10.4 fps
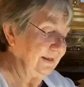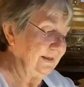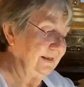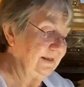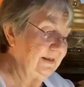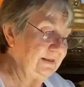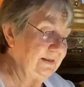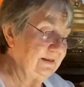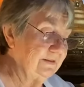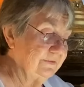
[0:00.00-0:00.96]
he
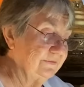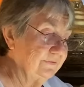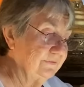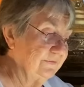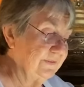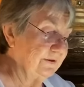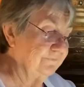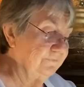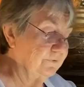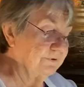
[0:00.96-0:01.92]

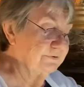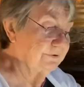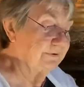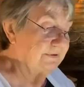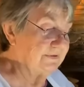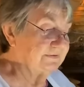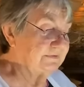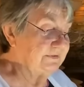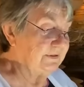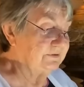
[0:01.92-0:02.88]
therefore turned his
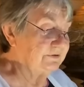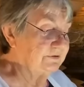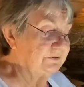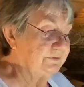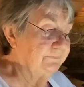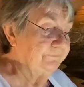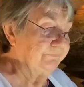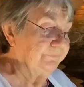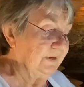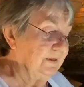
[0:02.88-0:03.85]
attention
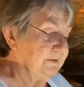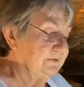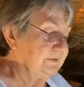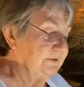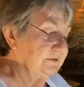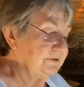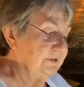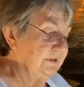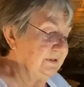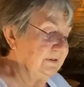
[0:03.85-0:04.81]
to
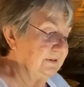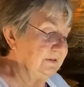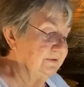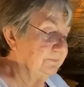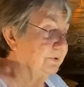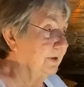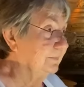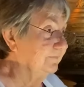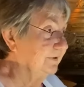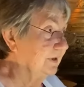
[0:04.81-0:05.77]
teaching the
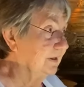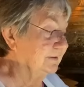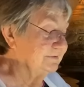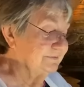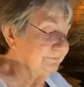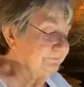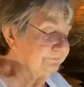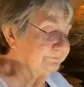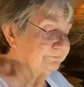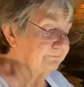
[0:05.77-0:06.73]
Brahma Viharas,
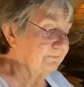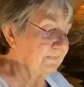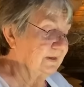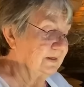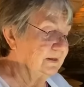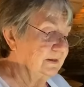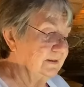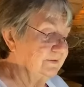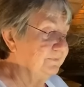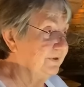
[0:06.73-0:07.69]

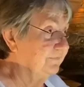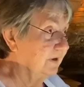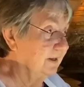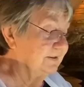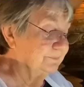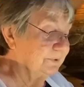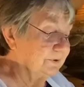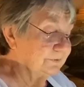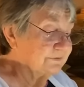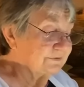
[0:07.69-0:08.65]
the divine
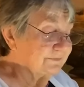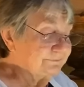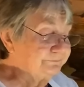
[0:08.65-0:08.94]
abodes